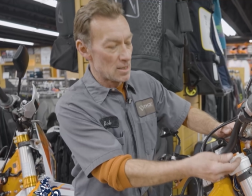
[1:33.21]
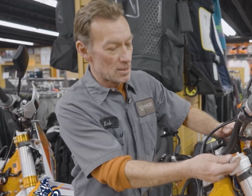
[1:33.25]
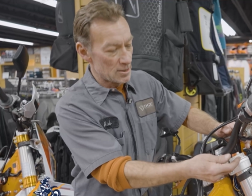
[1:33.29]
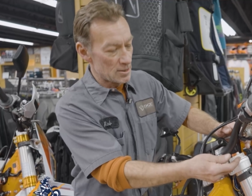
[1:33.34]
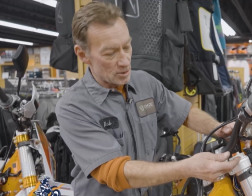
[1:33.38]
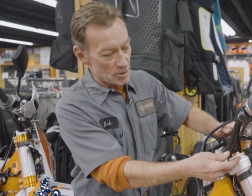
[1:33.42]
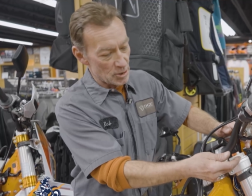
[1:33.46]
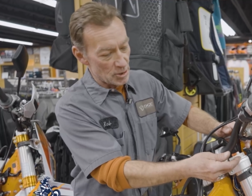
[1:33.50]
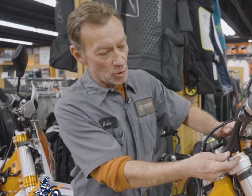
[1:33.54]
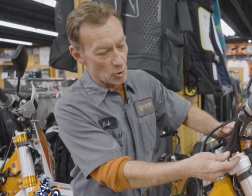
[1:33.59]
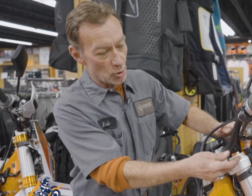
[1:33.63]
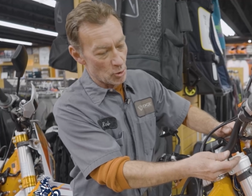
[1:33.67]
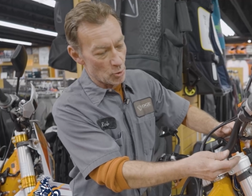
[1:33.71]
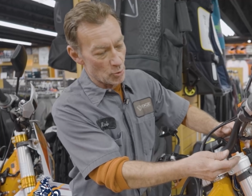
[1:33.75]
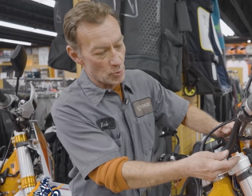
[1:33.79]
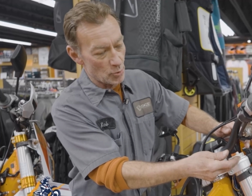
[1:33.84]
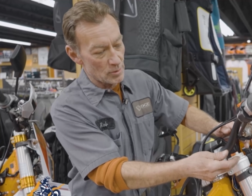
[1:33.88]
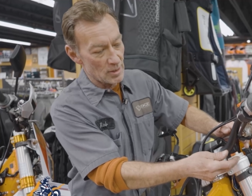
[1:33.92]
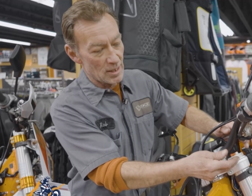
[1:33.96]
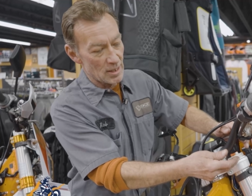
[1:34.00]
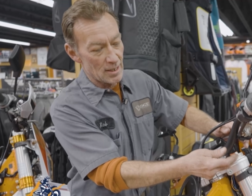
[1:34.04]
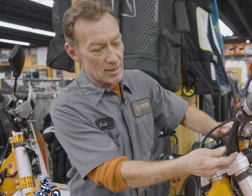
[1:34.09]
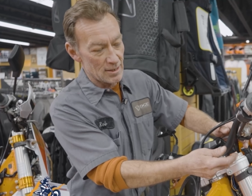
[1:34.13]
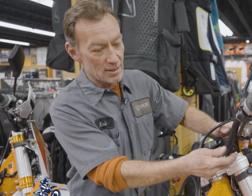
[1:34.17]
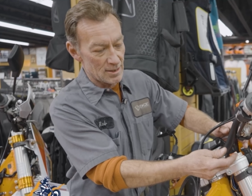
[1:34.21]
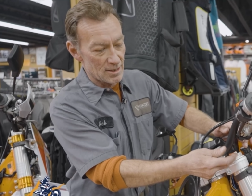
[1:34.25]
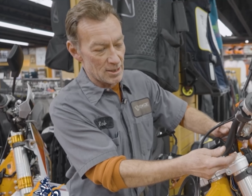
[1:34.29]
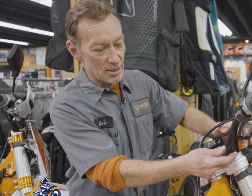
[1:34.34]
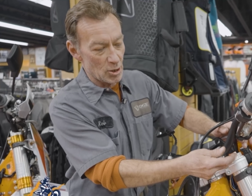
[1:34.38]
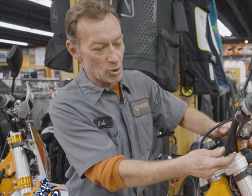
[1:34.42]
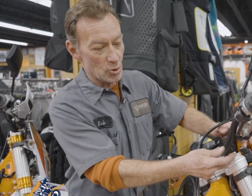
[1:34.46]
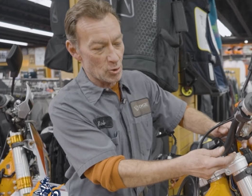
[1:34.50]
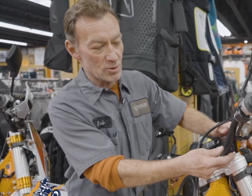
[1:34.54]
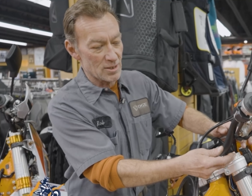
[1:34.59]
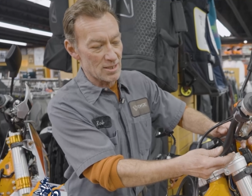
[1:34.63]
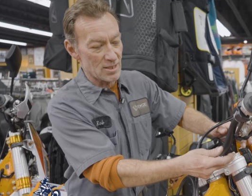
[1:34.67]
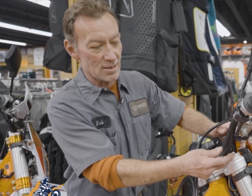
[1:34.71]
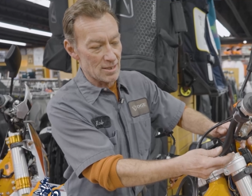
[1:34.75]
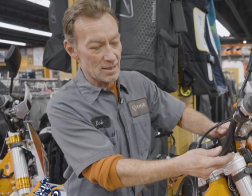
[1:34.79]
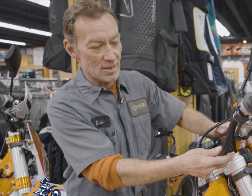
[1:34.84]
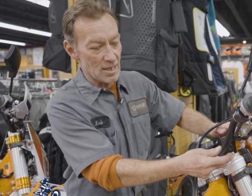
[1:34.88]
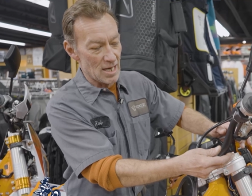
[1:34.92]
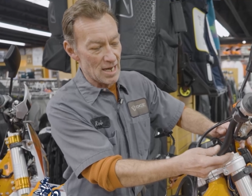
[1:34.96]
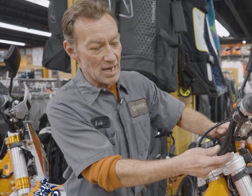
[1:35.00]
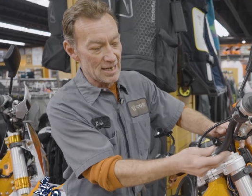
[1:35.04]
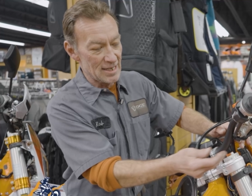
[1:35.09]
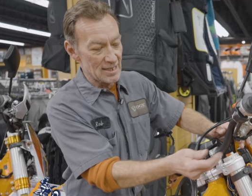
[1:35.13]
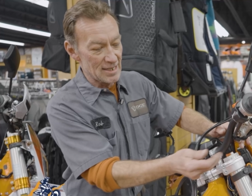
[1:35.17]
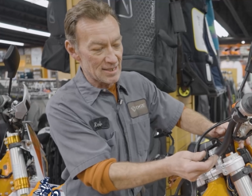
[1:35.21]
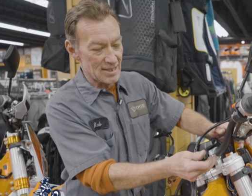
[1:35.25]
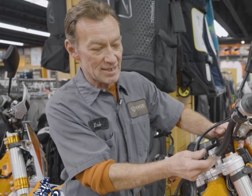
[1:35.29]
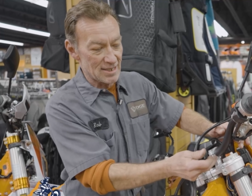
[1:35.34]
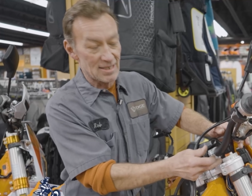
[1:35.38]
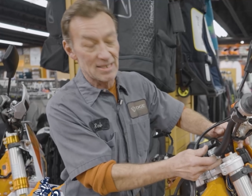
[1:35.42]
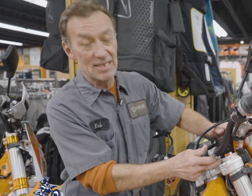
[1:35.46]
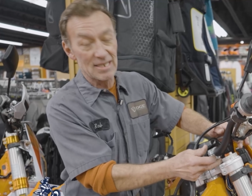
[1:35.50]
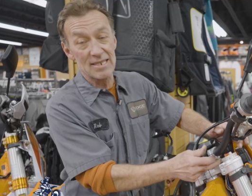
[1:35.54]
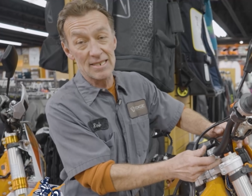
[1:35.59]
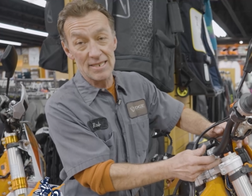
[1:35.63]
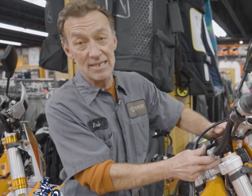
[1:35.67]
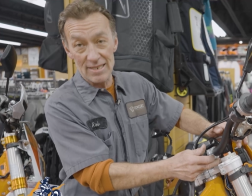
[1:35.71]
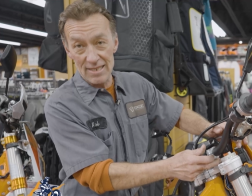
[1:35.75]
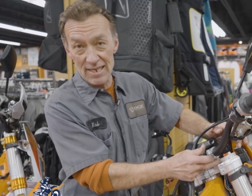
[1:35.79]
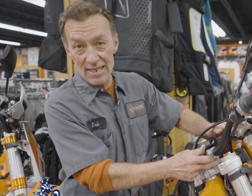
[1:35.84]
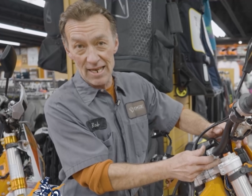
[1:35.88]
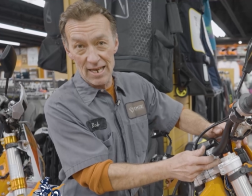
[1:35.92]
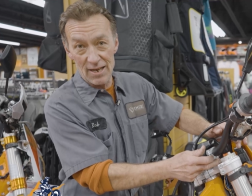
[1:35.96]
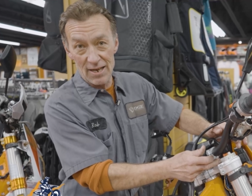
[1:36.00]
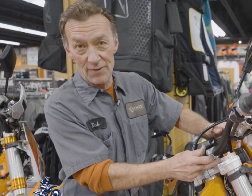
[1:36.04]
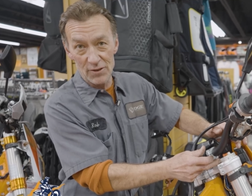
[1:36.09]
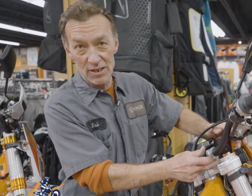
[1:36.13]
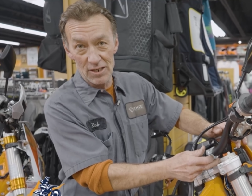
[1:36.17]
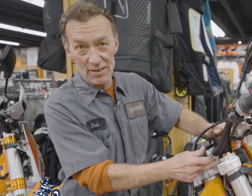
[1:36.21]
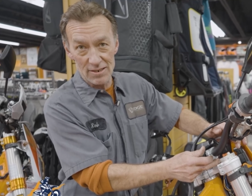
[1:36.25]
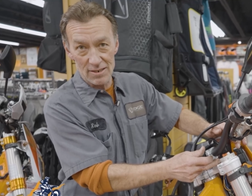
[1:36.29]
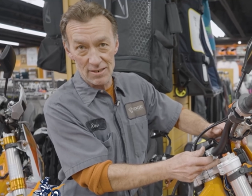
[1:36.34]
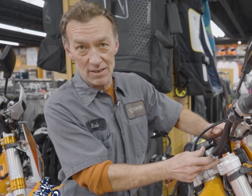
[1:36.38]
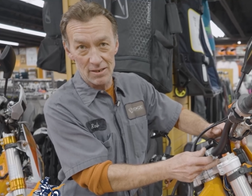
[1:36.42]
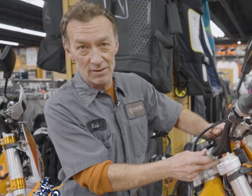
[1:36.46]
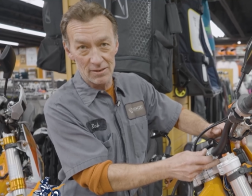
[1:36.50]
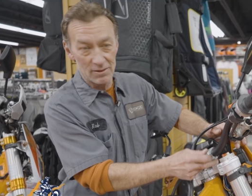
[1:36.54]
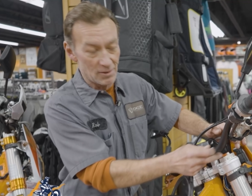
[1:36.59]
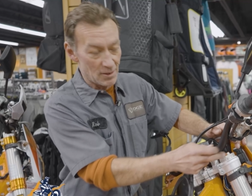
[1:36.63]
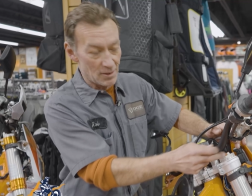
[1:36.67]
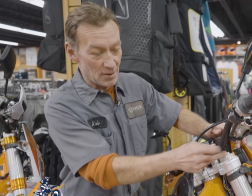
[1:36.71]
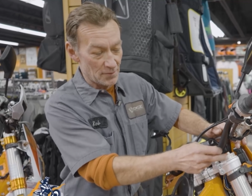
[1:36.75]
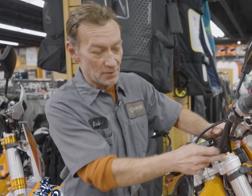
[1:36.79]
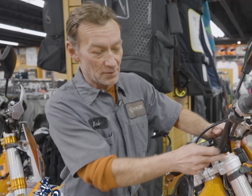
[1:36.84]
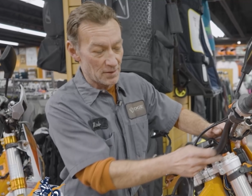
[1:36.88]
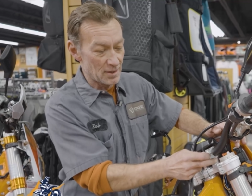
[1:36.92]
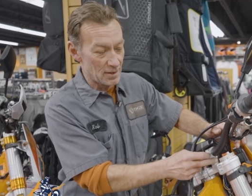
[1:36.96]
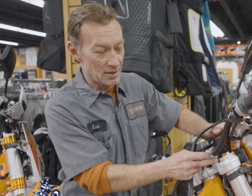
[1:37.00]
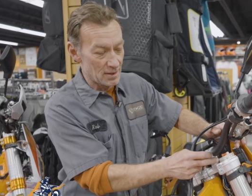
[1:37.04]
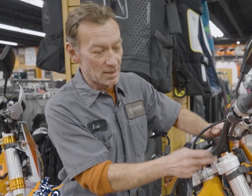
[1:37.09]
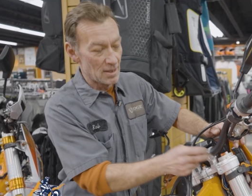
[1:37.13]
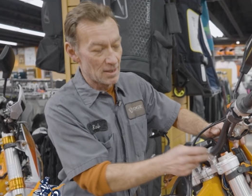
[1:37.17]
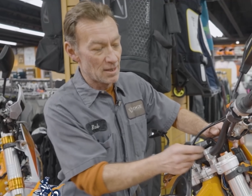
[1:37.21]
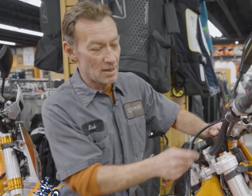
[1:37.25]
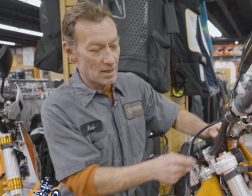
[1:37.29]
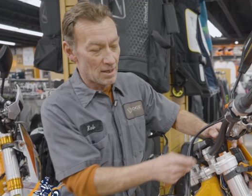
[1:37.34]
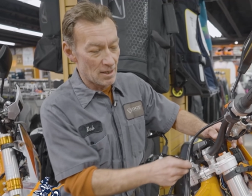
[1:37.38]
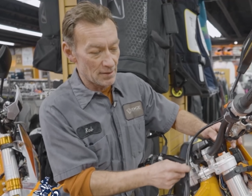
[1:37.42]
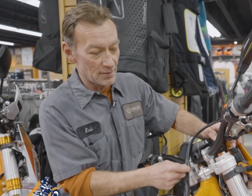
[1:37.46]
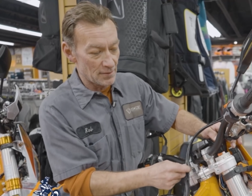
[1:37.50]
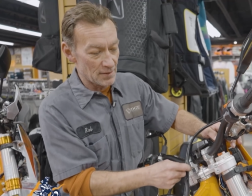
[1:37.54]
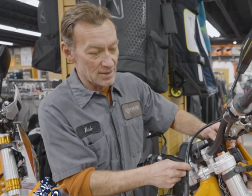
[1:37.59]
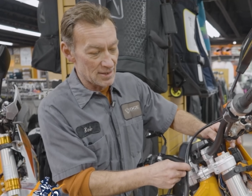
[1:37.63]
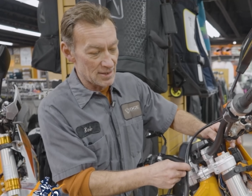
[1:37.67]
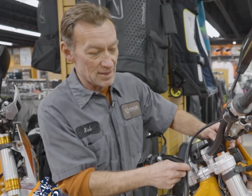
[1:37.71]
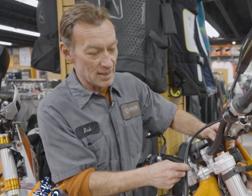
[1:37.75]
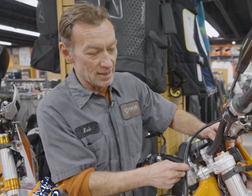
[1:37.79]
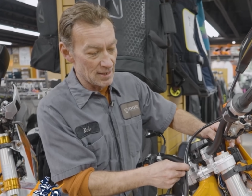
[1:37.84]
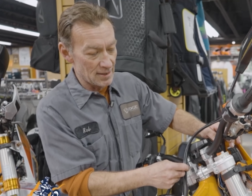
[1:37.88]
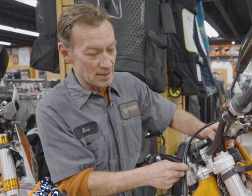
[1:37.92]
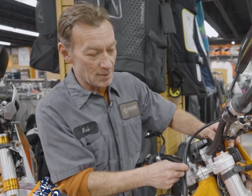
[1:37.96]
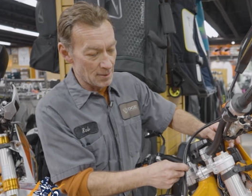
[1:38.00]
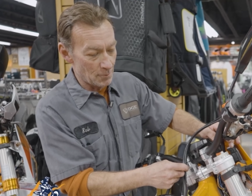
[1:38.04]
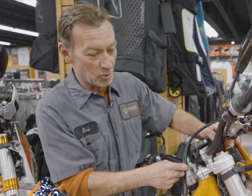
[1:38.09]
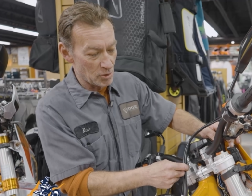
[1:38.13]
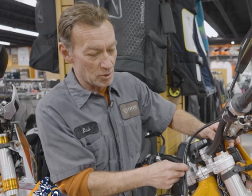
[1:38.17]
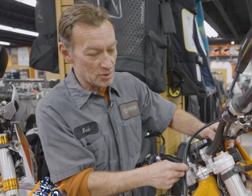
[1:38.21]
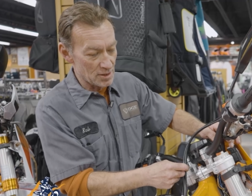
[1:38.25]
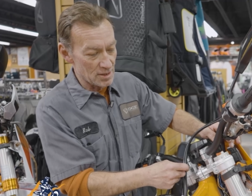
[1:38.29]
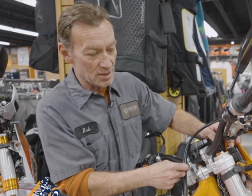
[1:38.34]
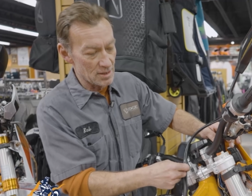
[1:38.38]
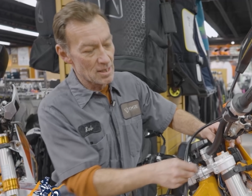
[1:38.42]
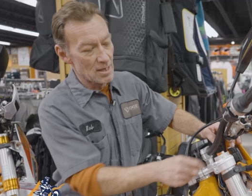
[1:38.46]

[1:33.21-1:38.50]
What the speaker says: 0 is the lightest, 6 is the heaviest on the set numbers.